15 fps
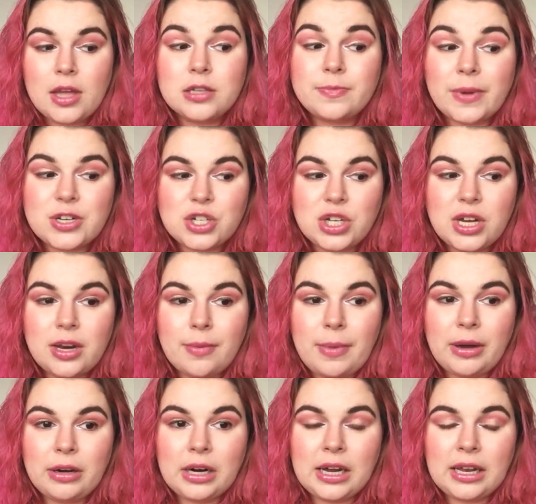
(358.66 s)
especially in
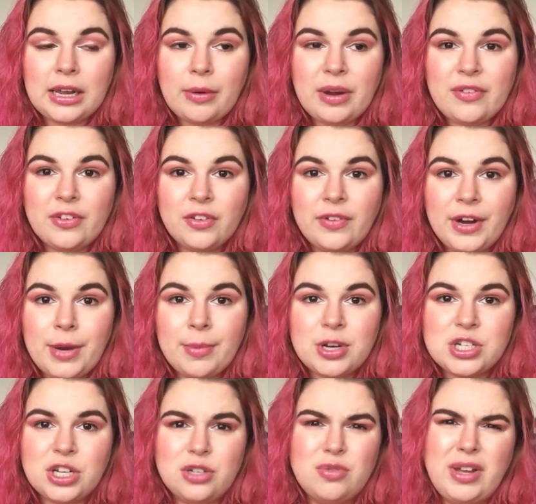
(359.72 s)
America, like we feel very
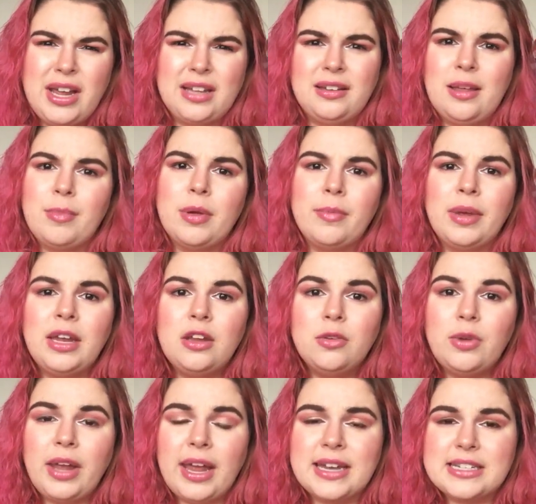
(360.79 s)
much like you can't limit me,
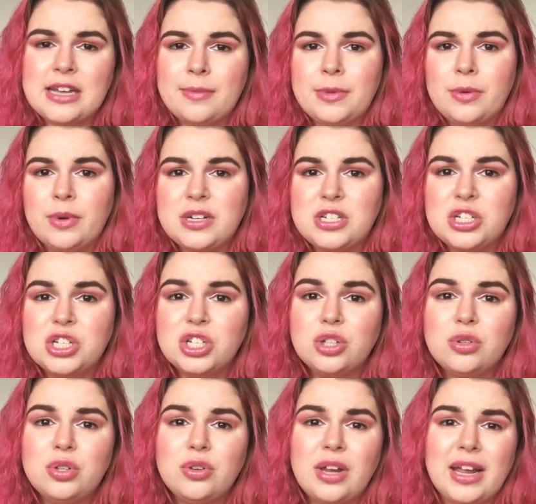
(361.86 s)
you can't tell me what to do, you